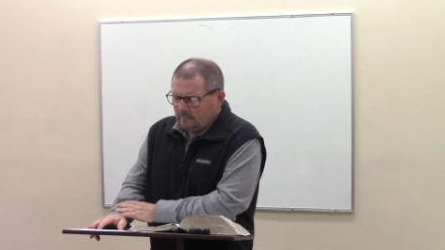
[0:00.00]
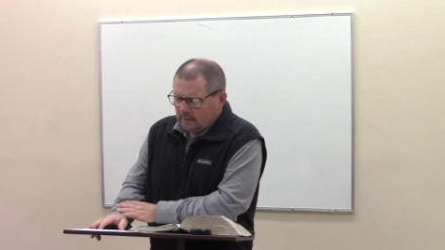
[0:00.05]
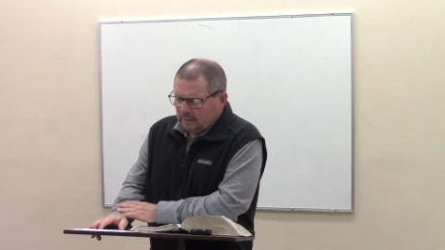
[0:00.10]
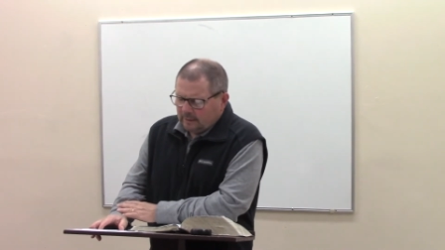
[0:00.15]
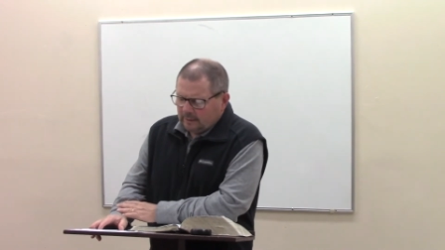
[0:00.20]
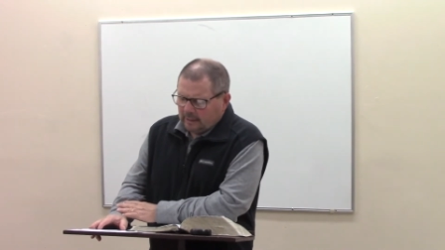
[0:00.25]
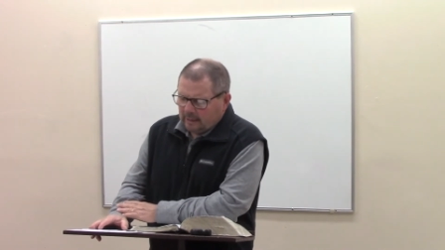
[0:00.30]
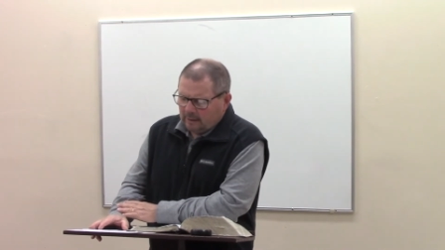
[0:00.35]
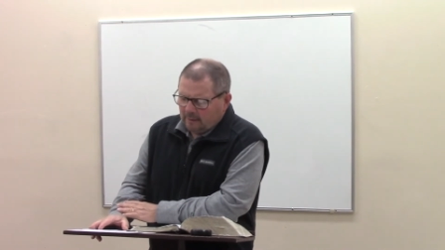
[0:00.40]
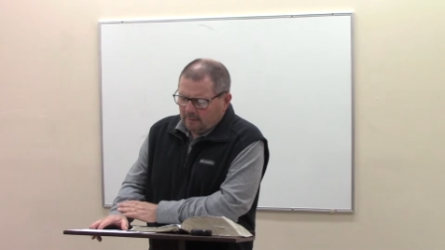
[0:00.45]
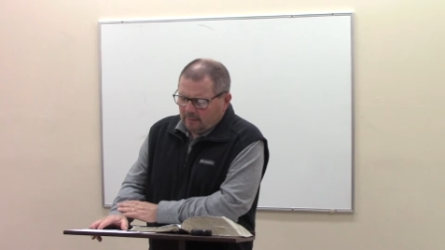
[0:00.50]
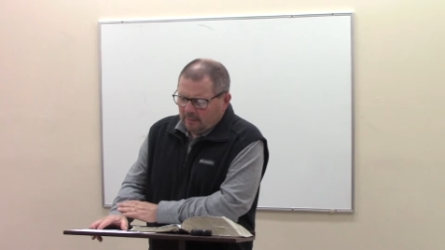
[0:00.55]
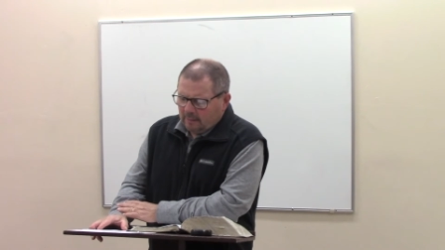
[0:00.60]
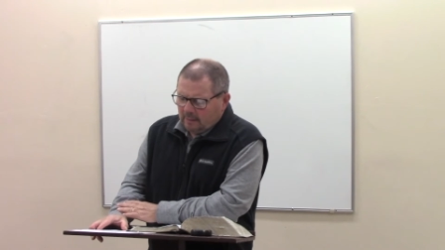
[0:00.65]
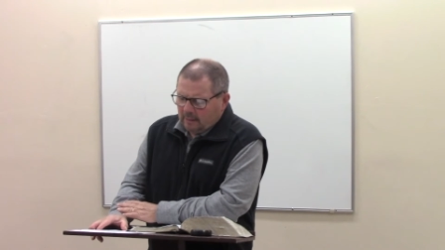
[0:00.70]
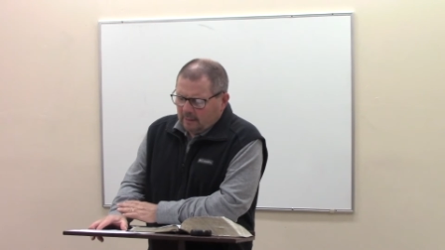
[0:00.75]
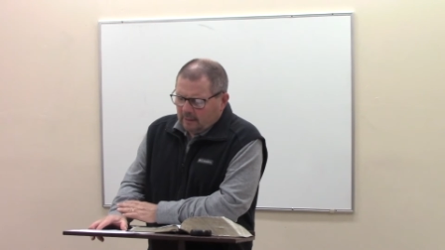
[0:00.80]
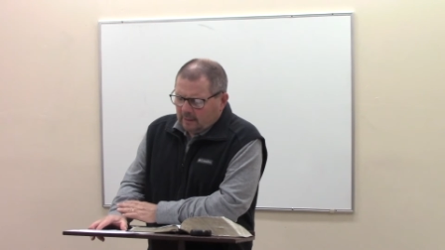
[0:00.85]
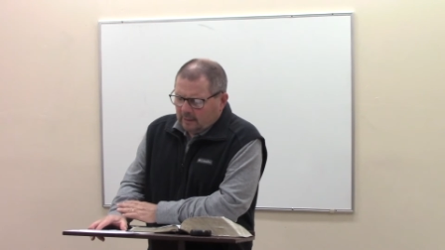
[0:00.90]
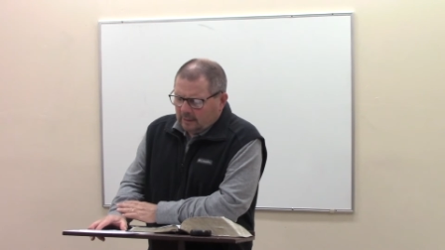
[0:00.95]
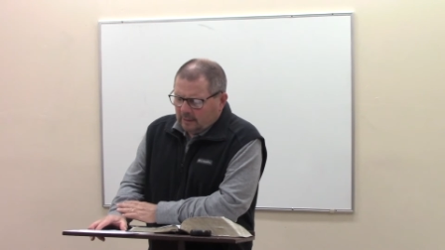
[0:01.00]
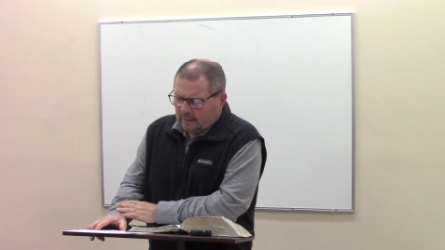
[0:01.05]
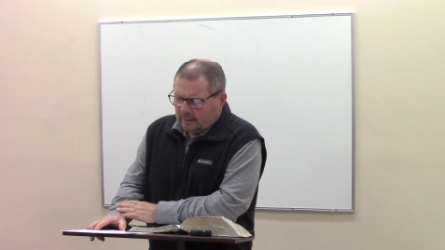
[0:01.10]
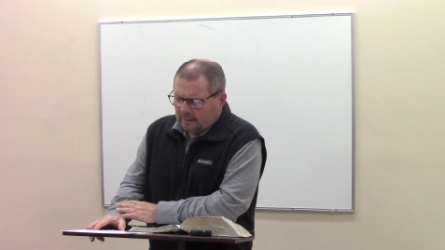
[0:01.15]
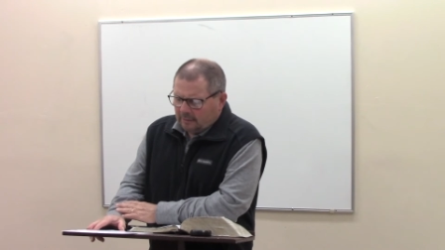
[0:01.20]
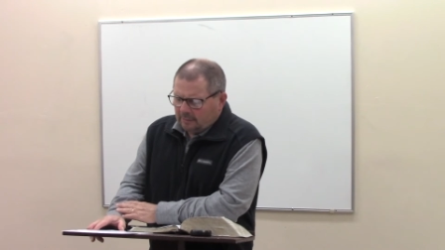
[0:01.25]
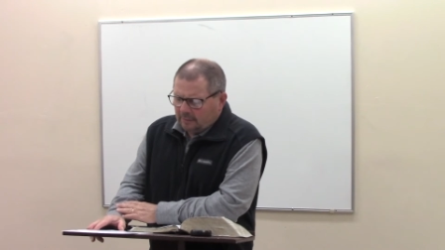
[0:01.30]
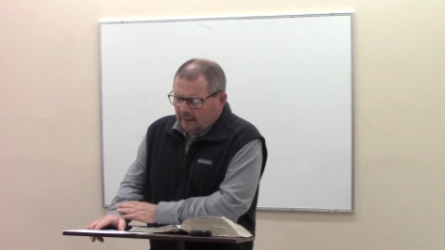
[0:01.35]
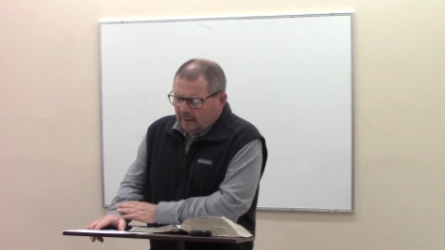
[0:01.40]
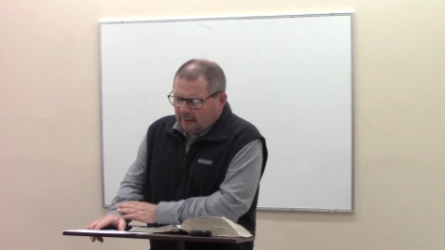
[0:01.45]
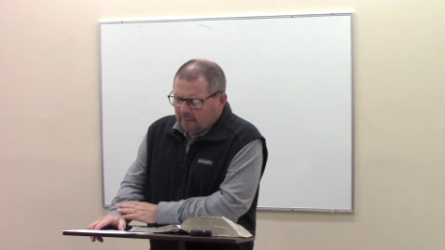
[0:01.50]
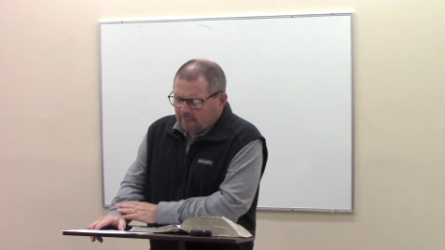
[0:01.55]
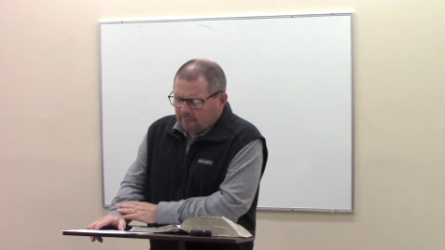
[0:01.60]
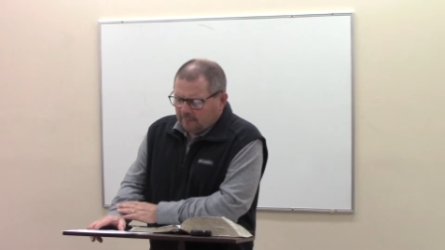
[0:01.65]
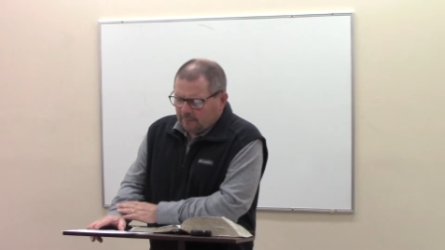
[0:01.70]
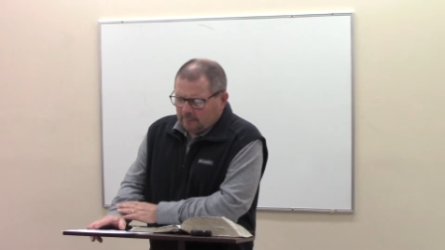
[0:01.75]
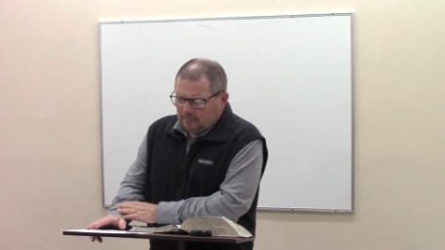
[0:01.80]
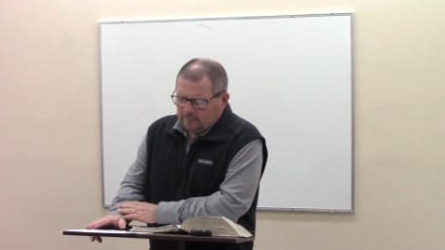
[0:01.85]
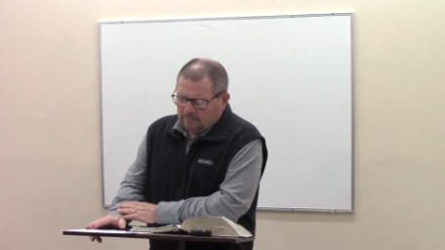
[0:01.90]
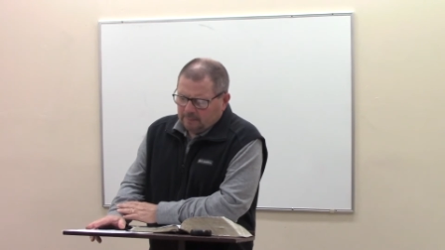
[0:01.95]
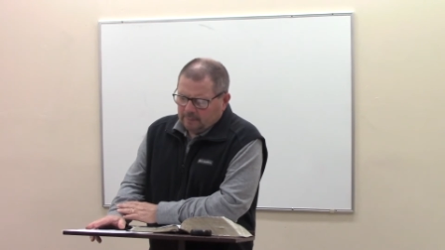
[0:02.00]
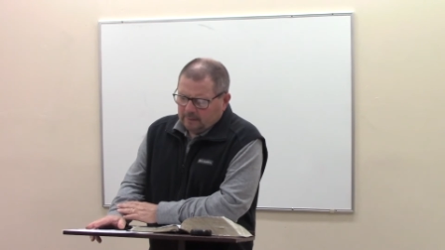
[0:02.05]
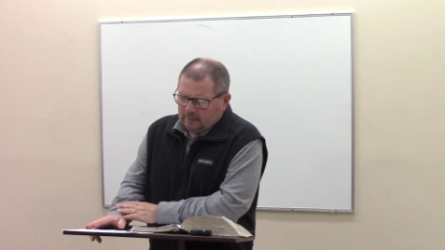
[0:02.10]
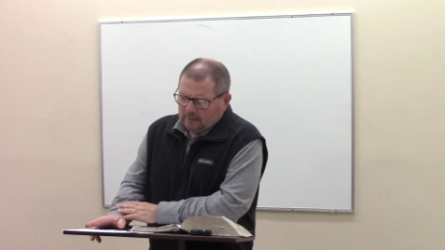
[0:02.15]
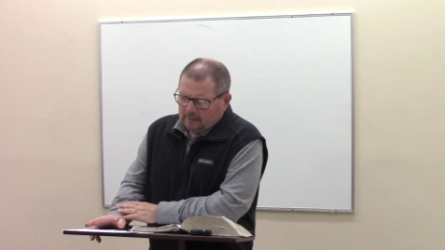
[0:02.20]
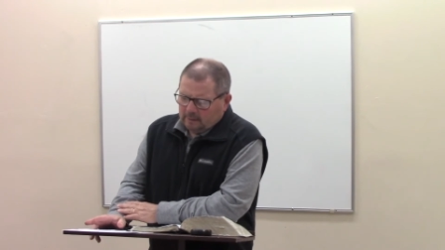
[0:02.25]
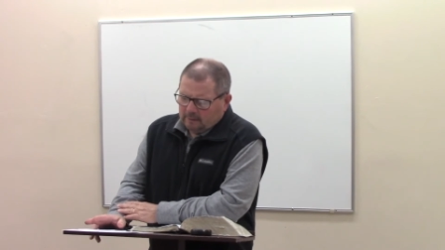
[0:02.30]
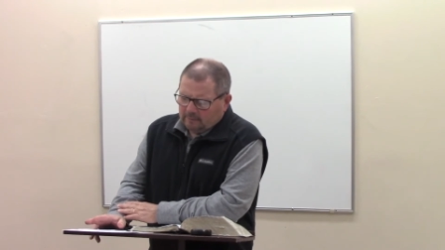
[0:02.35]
Now, uh, thankful,